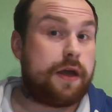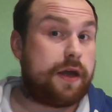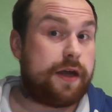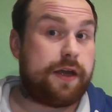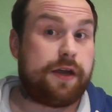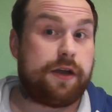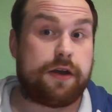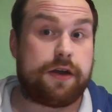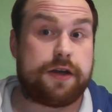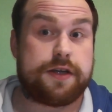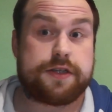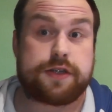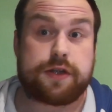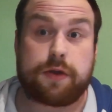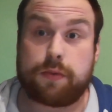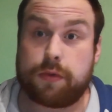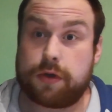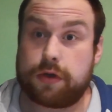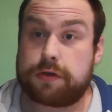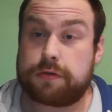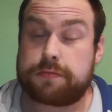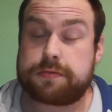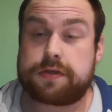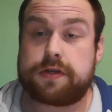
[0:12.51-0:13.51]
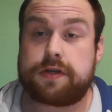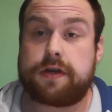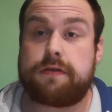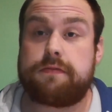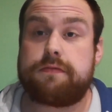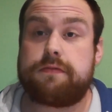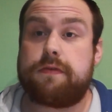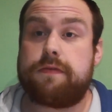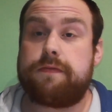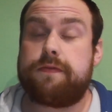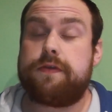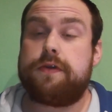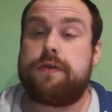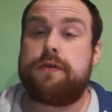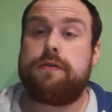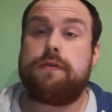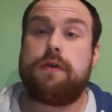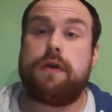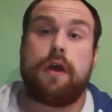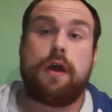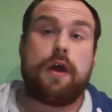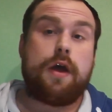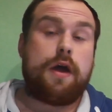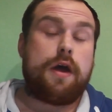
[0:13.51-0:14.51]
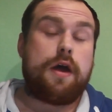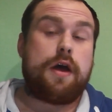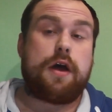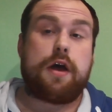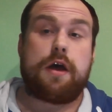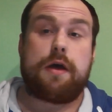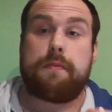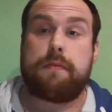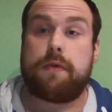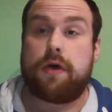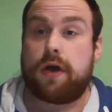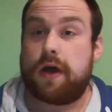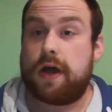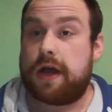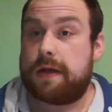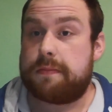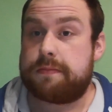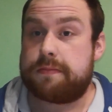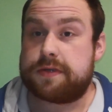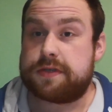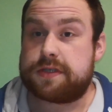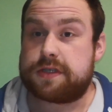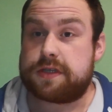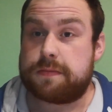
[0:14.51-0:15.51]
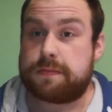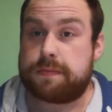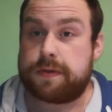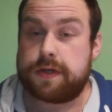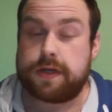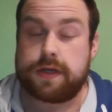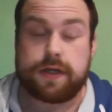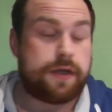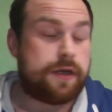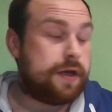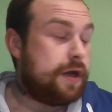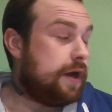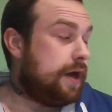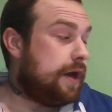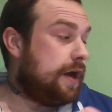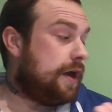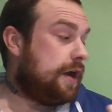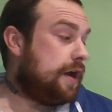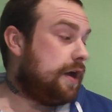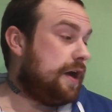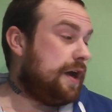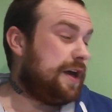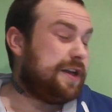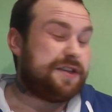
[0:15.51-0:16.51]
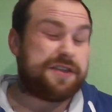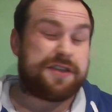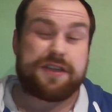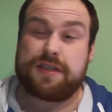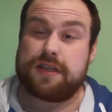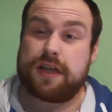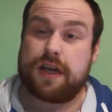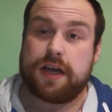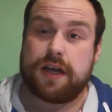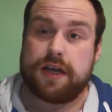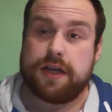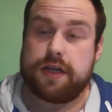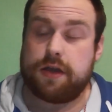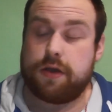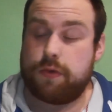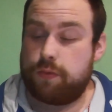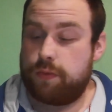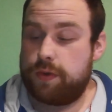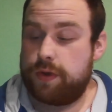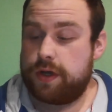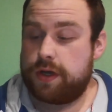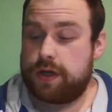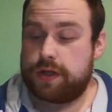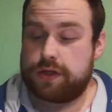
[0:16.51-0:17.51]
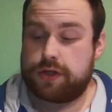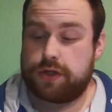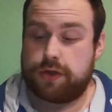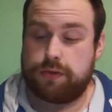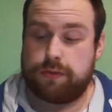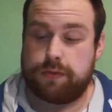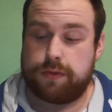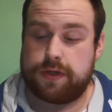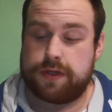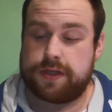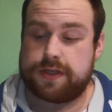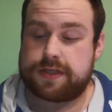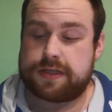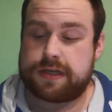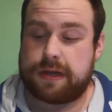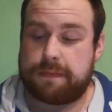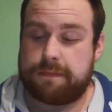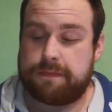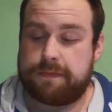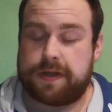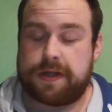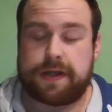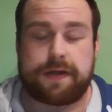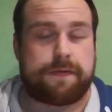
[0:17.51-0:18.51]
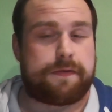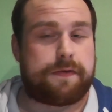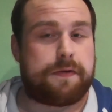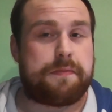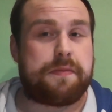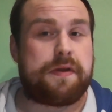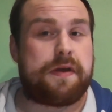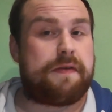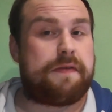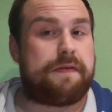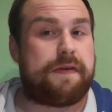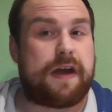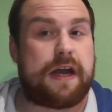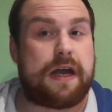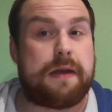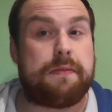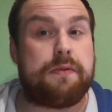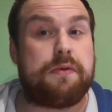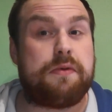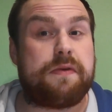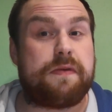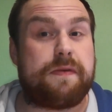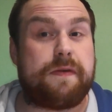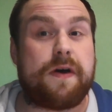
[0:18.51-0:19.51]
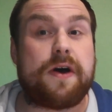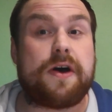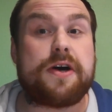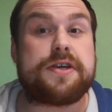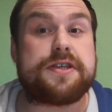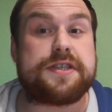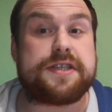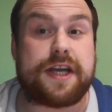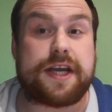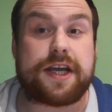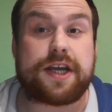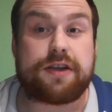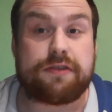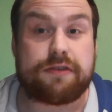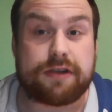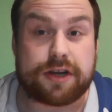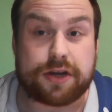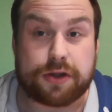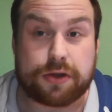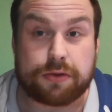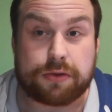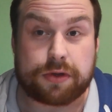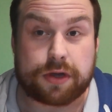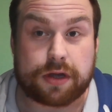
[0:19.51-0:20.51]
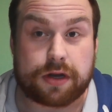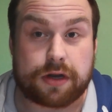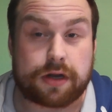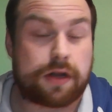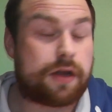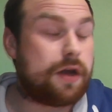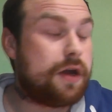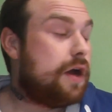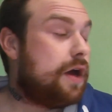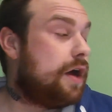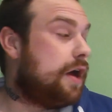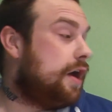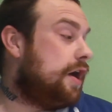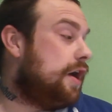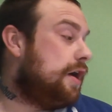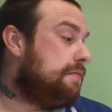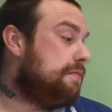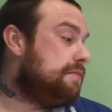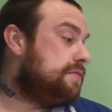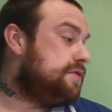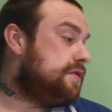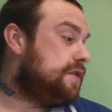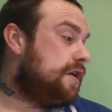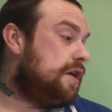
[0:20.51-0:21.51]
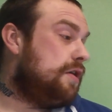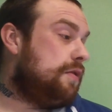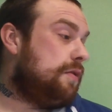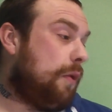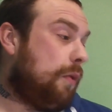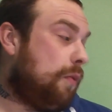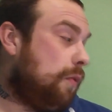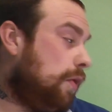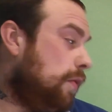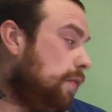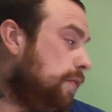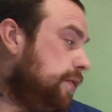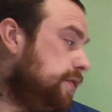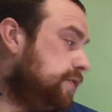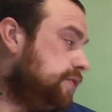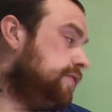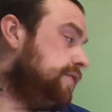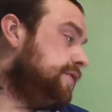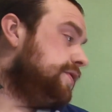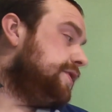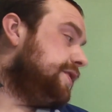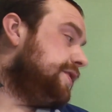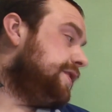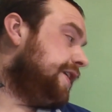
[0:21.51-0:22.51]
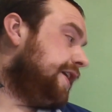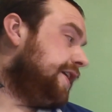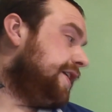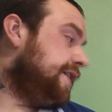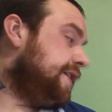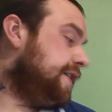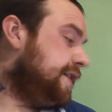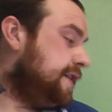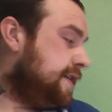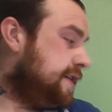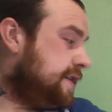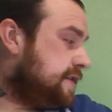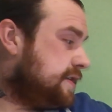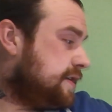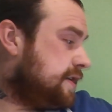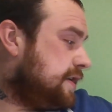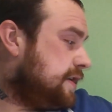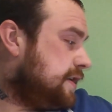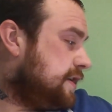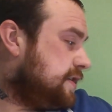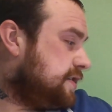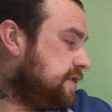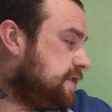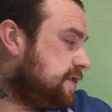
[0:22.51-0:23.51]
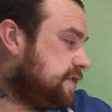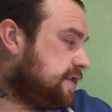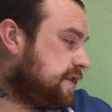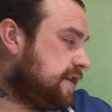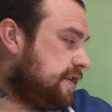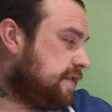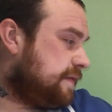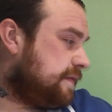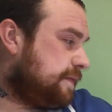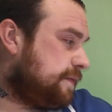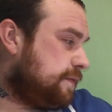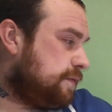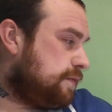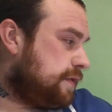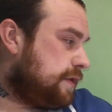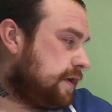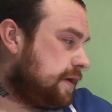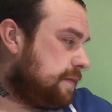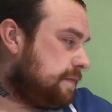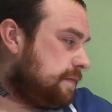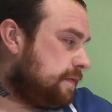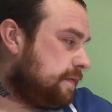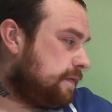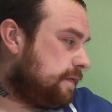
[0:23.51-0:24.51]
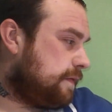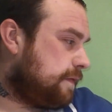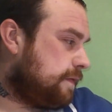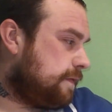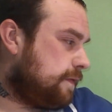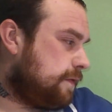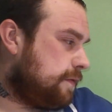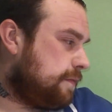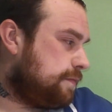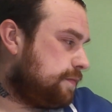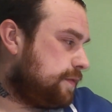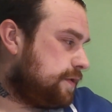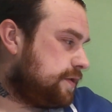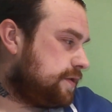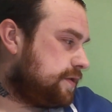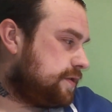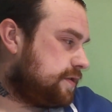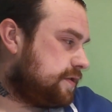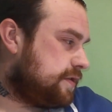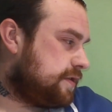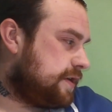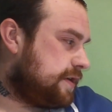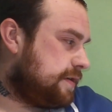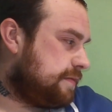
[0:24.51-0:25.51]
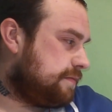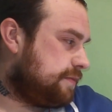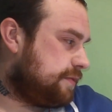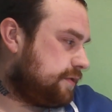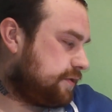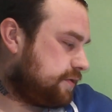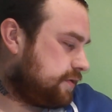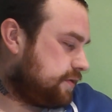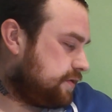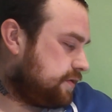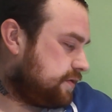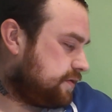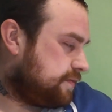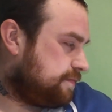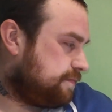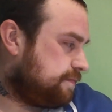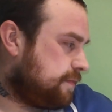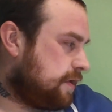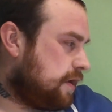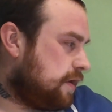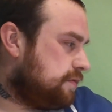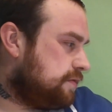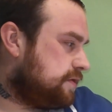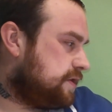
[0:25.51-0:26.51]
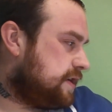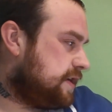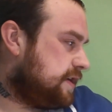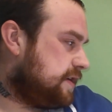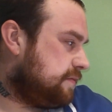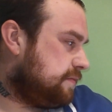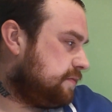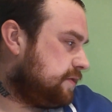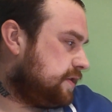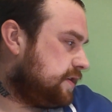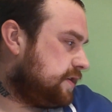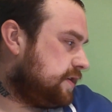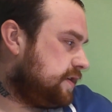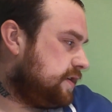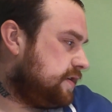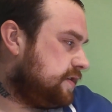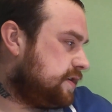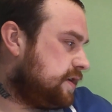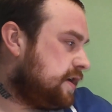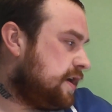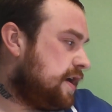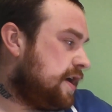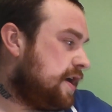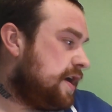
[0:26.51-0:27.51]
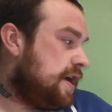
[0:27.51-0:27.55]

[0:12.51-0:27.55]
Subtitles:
Hey guys, welcome to another review. I am Mr. P, and today we are doing something from the fabled FastTech Dugan. So what we're doing today is, let's just get the full name from the site because I'll say what it is.